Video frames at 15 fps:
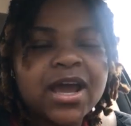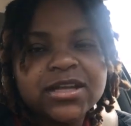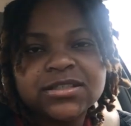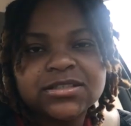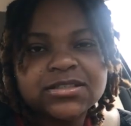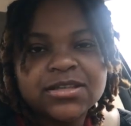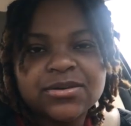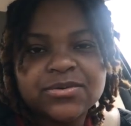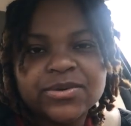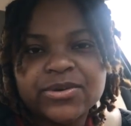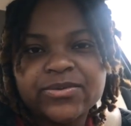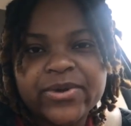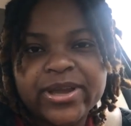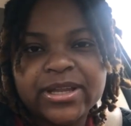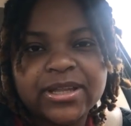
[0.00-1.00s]
I just don't
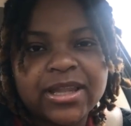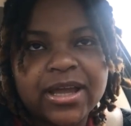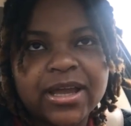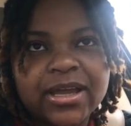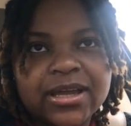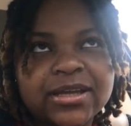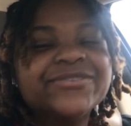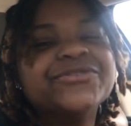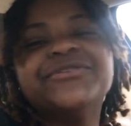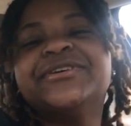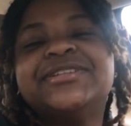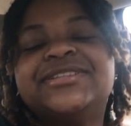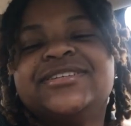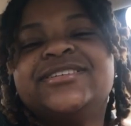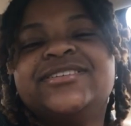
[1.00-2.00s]
want to wait in line. I
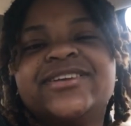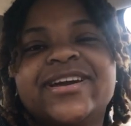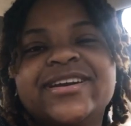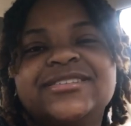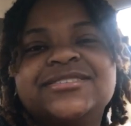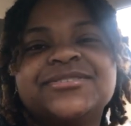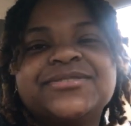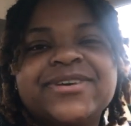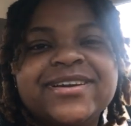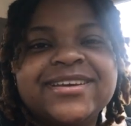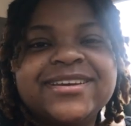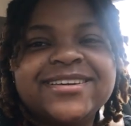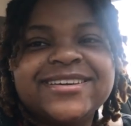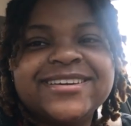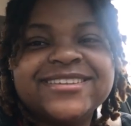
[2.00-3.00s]
really
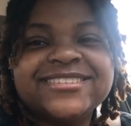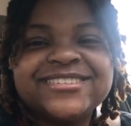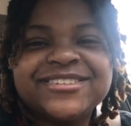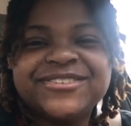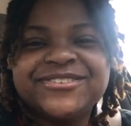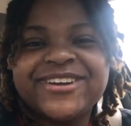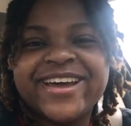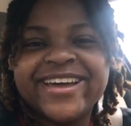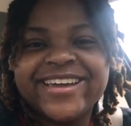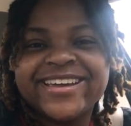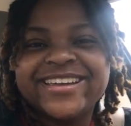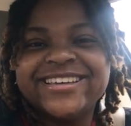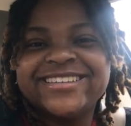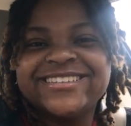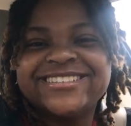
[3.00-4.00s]
graduate in 2
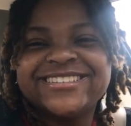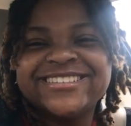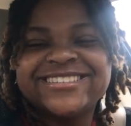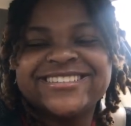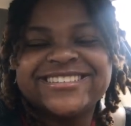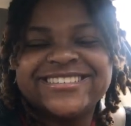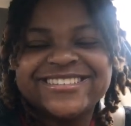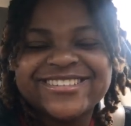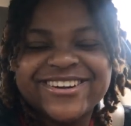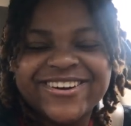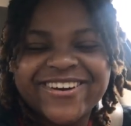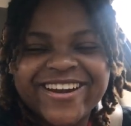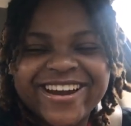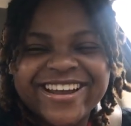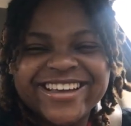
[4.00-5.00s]
days. This is
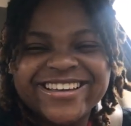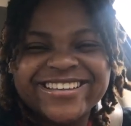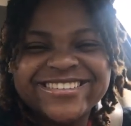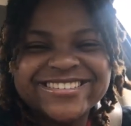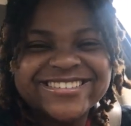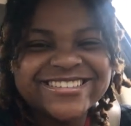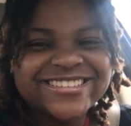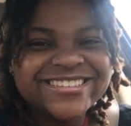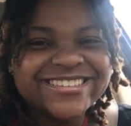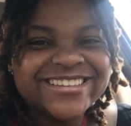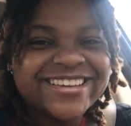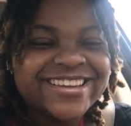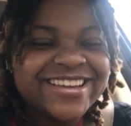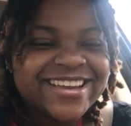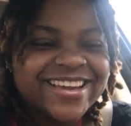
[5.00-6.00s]
crazy.
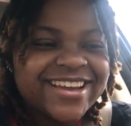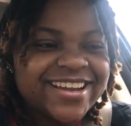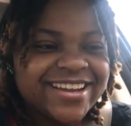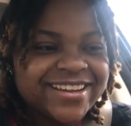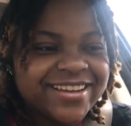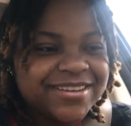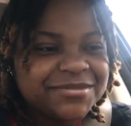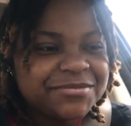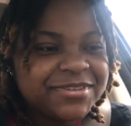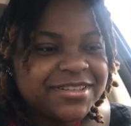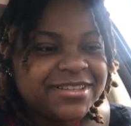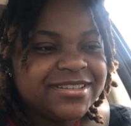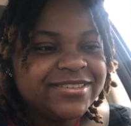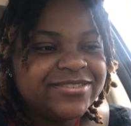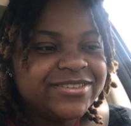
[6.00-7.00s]
I can't
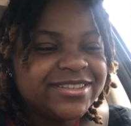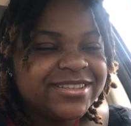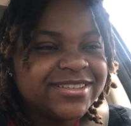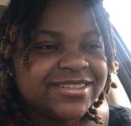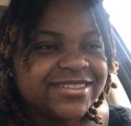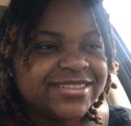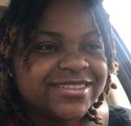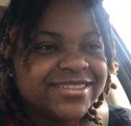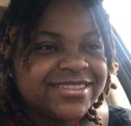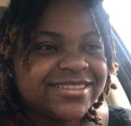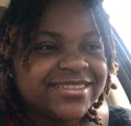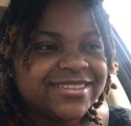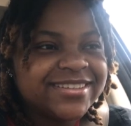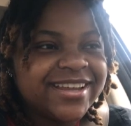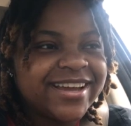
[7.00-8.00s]
believe it.
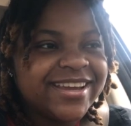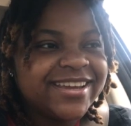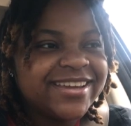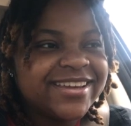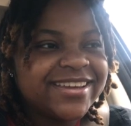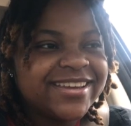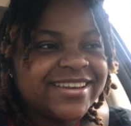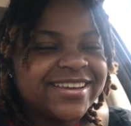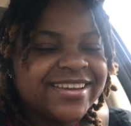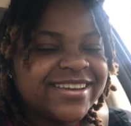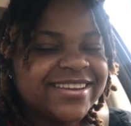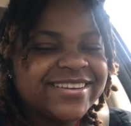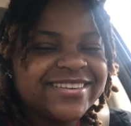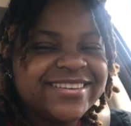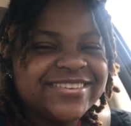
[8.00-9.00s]
Like,
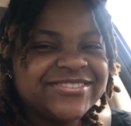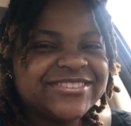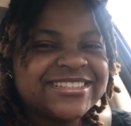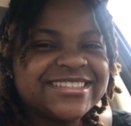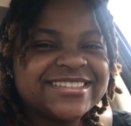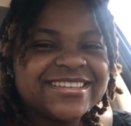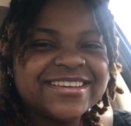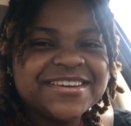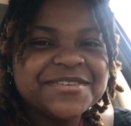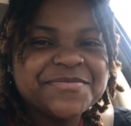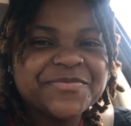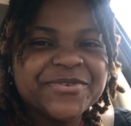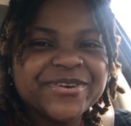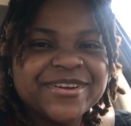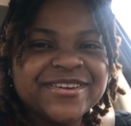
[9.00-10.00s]
it don't even
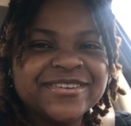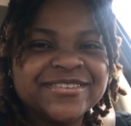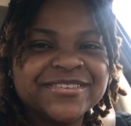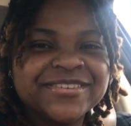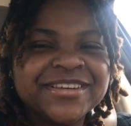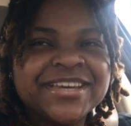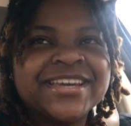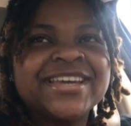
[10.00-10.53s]
seem real.